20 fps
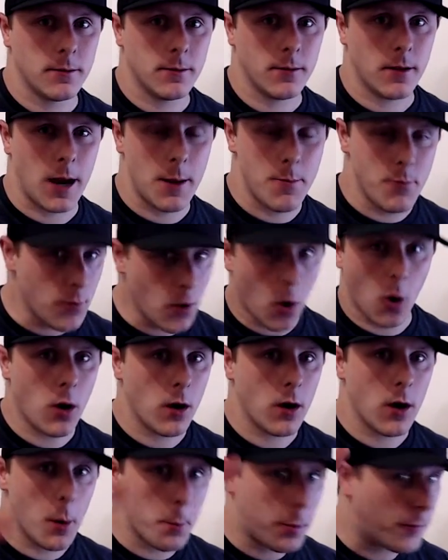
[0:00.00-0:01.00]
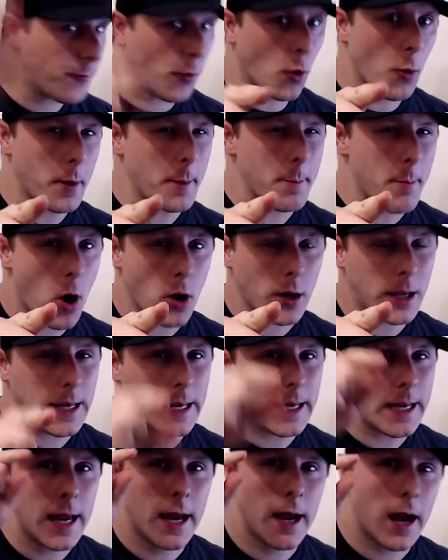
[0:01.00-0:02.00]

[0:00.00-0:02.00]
I'm not a performing monkey.